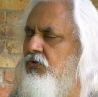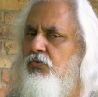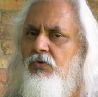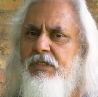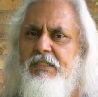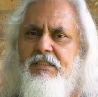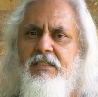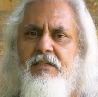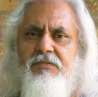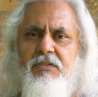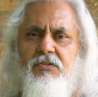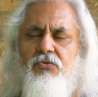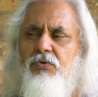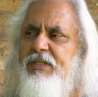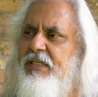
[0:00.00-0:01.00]
28
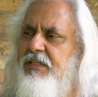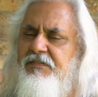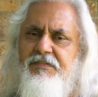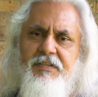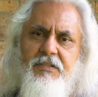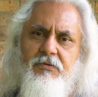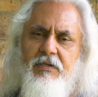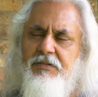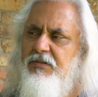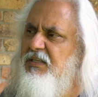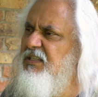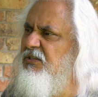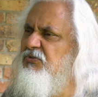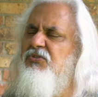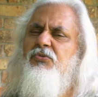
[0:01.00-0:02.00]
feet around there.
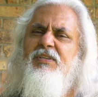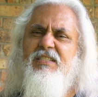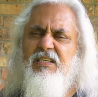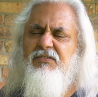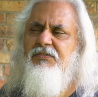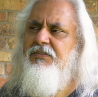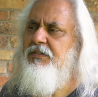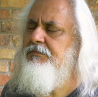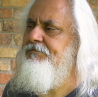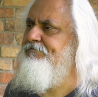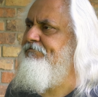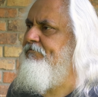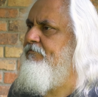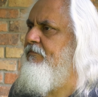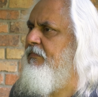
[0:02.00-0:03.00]
It was 27 feet.
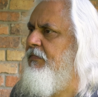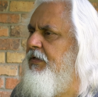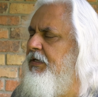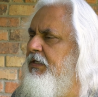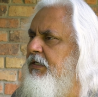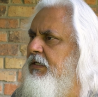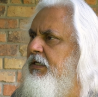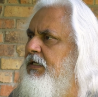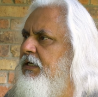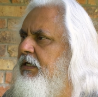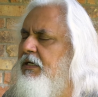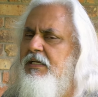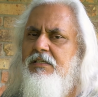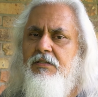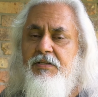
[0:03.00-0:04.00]

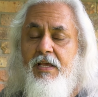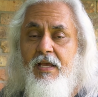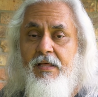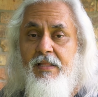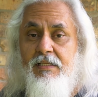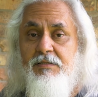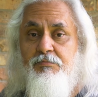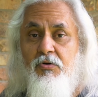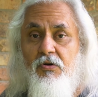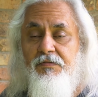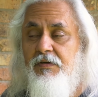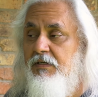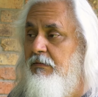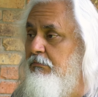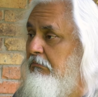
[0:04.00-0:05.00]
And I said, yeah, that's
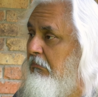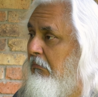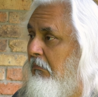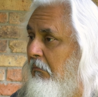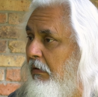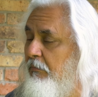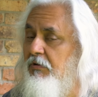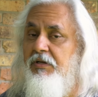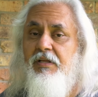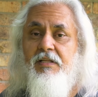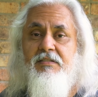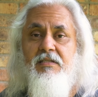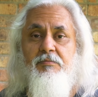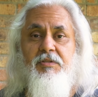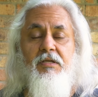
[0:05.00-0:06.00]
perfect. I'm looking
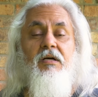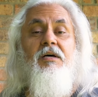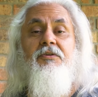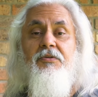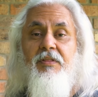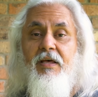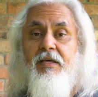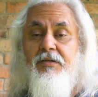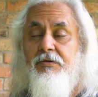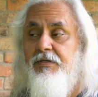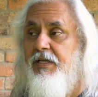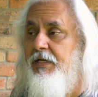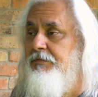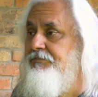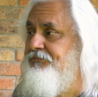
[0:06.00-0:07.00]
at something under that,
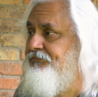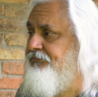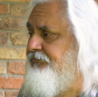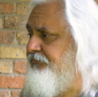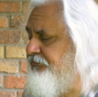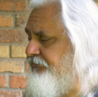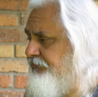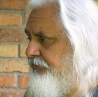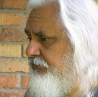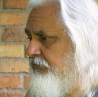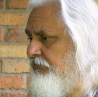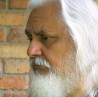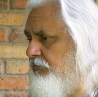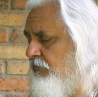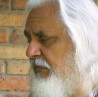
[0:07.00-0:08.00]
okay?
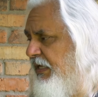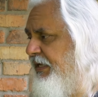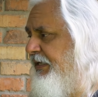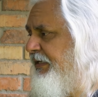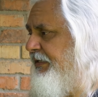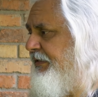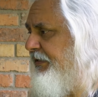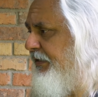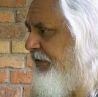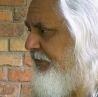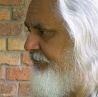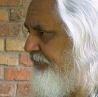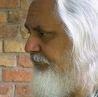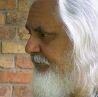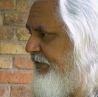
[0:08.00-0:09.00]
And
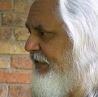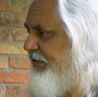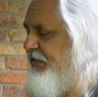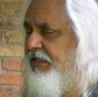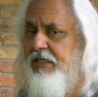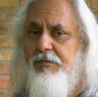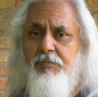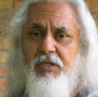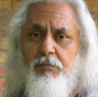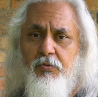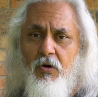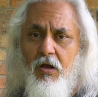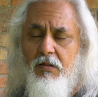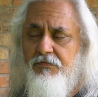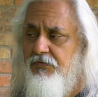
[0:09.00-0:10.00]
that's not going to be a
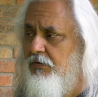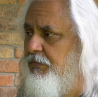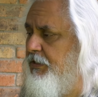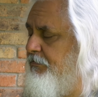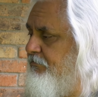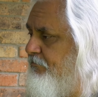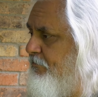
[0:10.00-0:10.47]
problem for me.